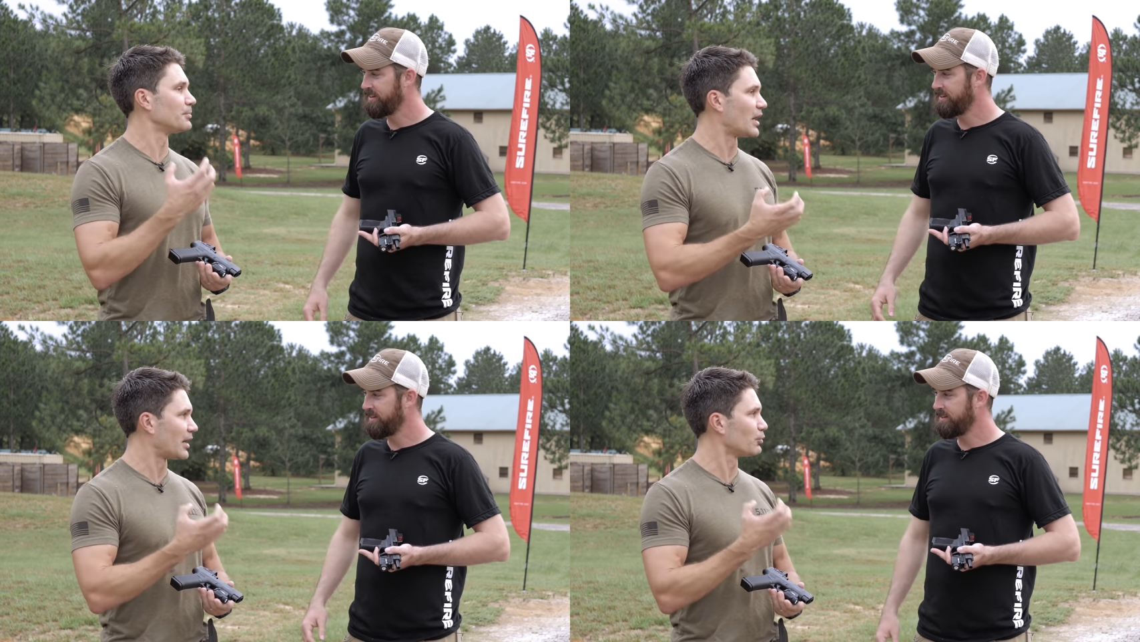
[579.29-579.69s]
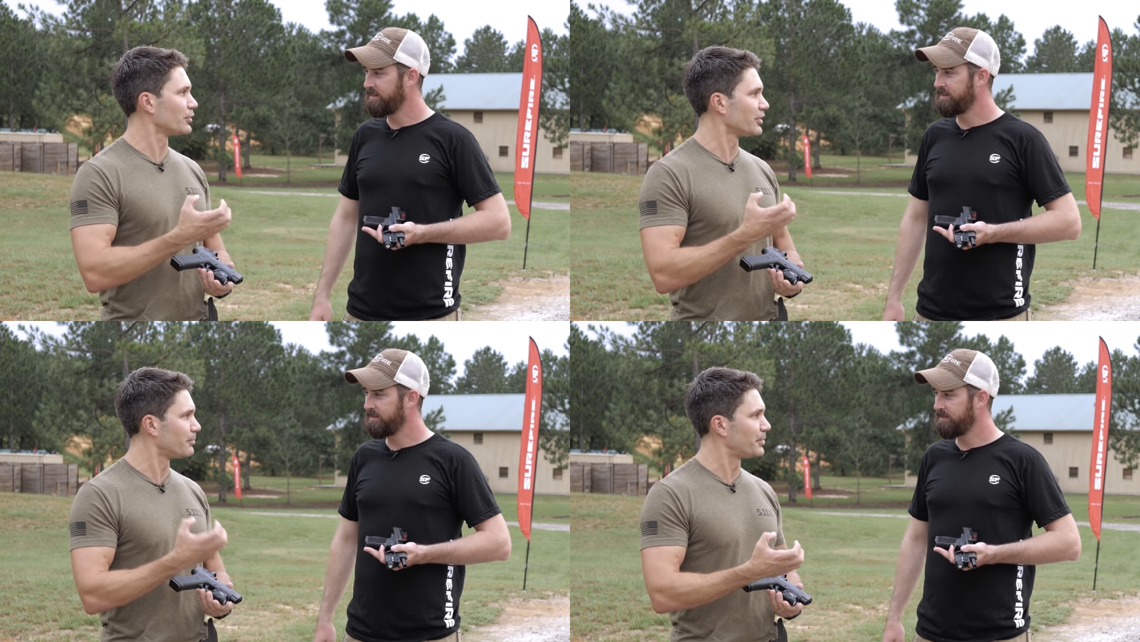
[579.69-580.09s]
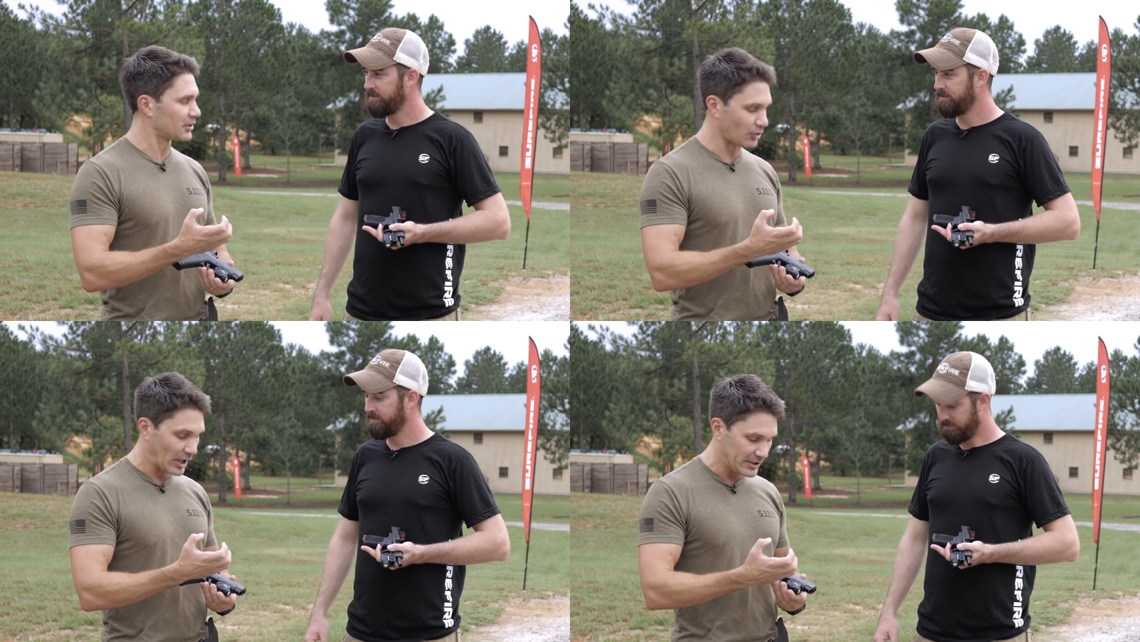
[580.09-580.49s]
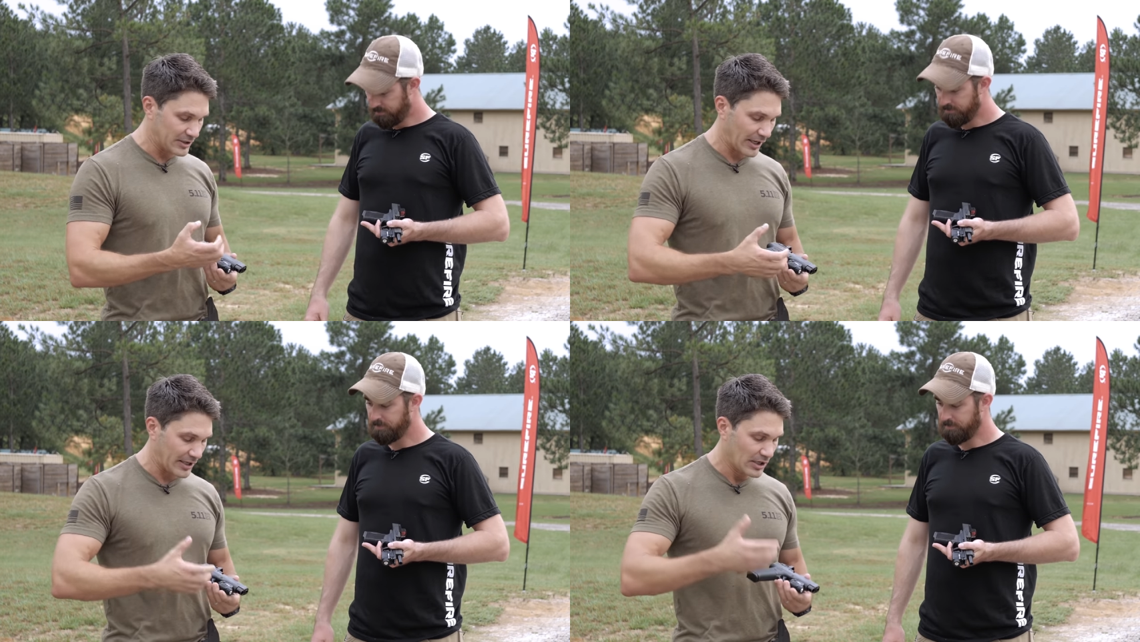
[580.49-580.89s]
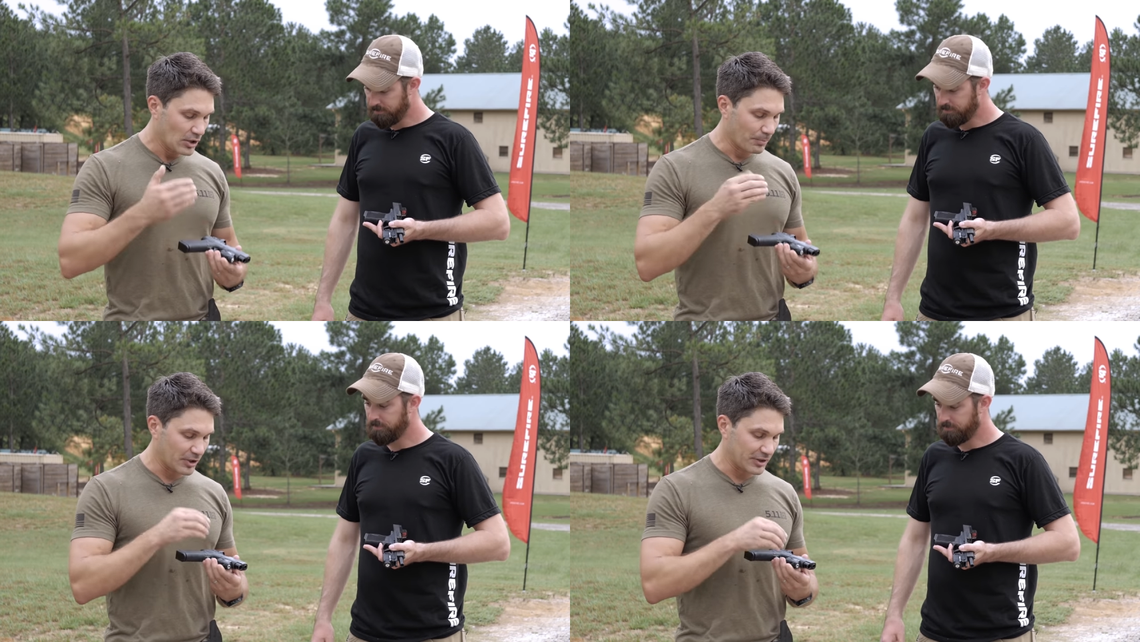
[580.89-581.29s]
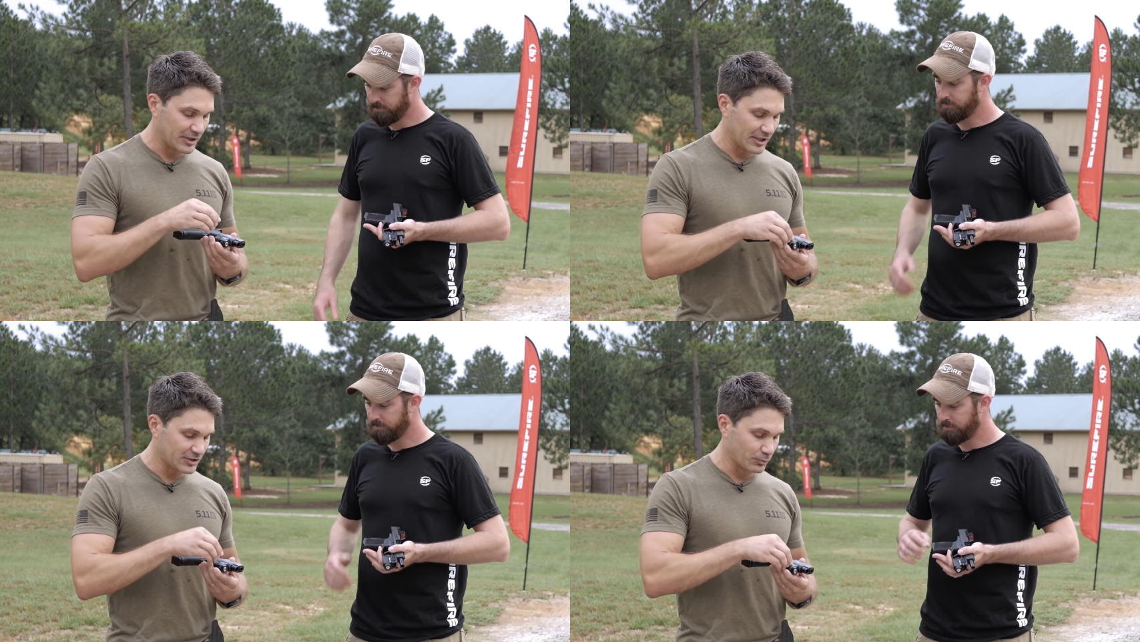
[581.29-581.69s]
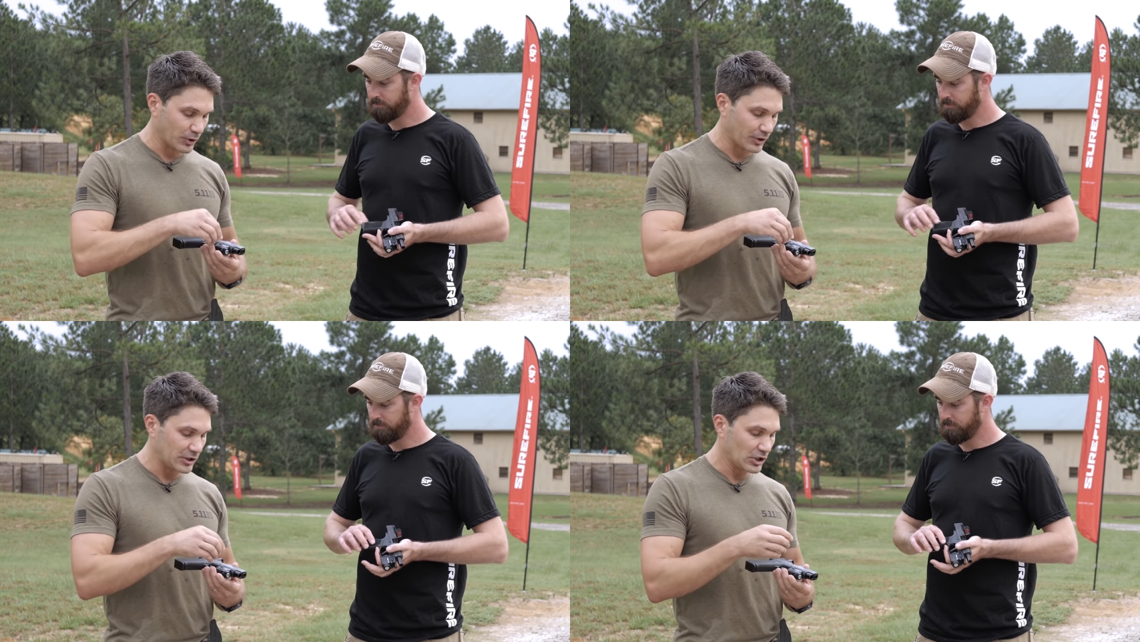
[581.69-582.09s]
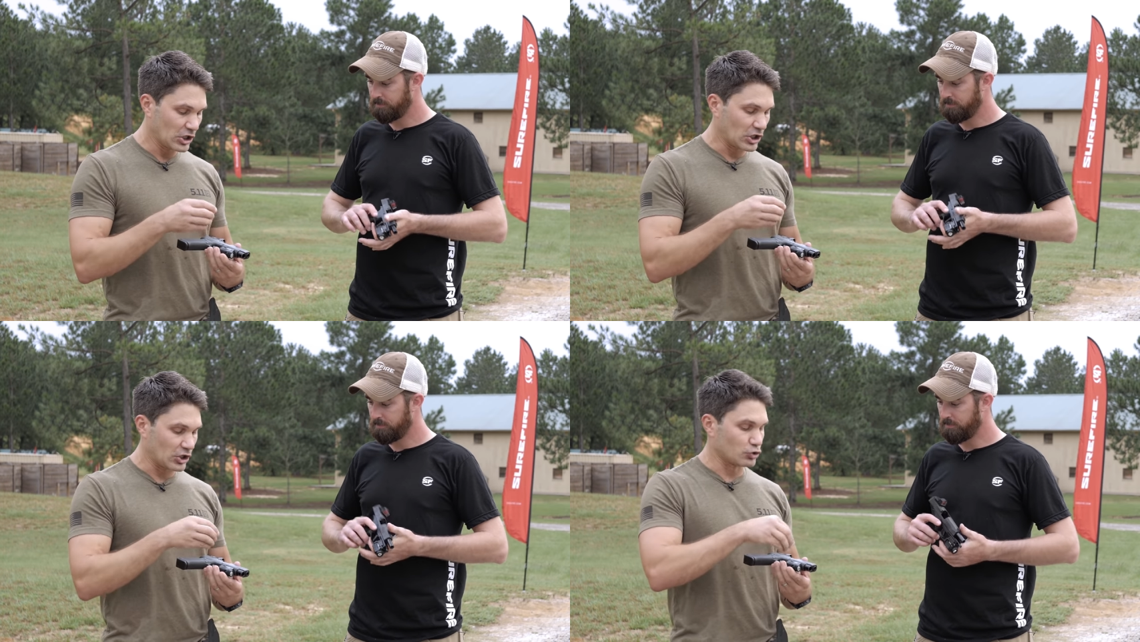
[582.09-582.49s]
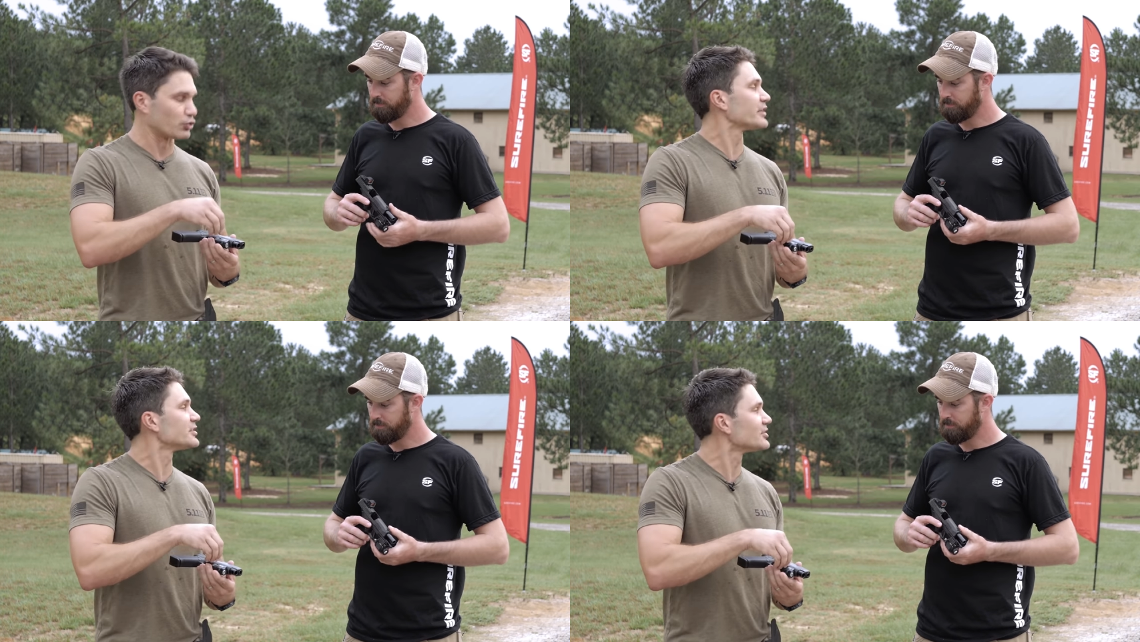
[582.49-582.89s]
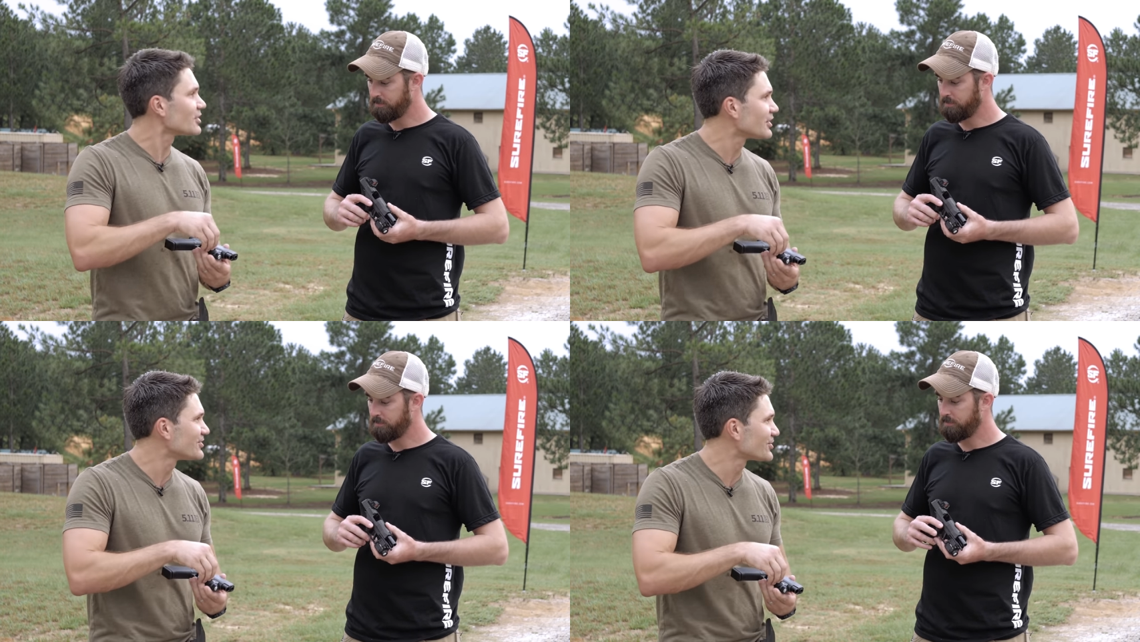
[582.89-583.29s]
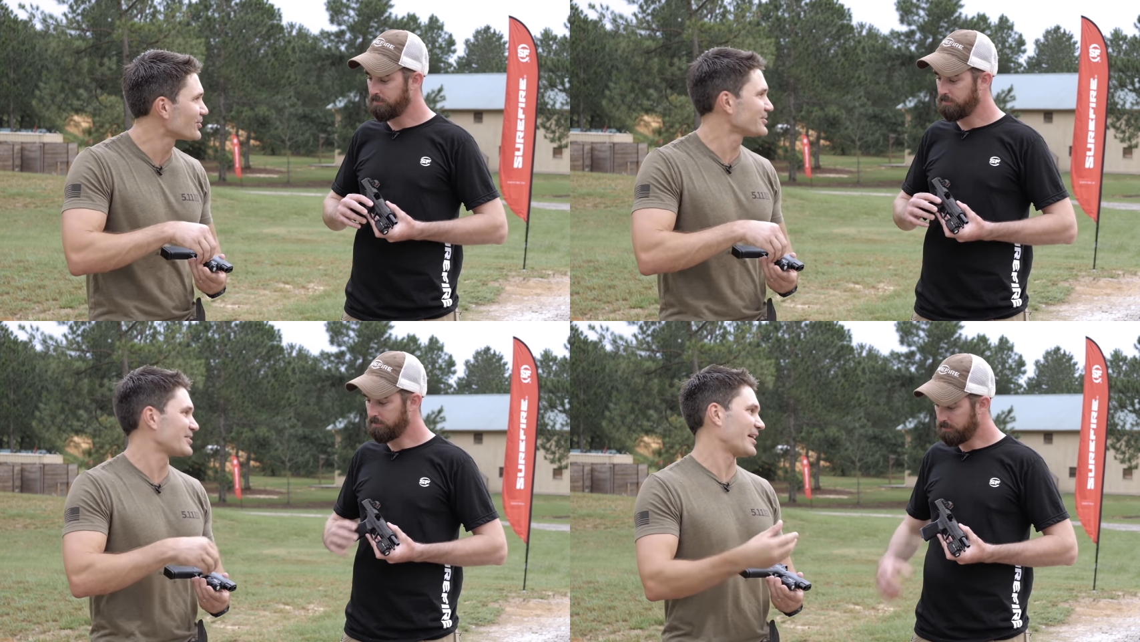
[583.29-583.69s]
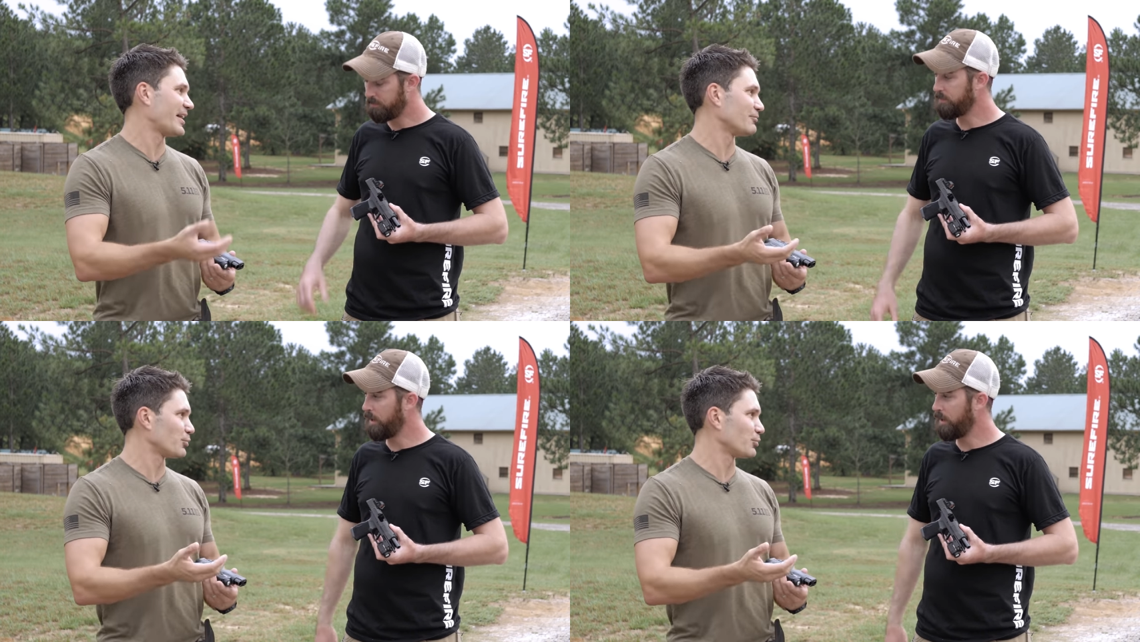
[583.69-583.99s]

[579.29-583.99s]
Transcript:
Speaker 1: I'm not really a big light guy, but this really, it addresses the concerns that I have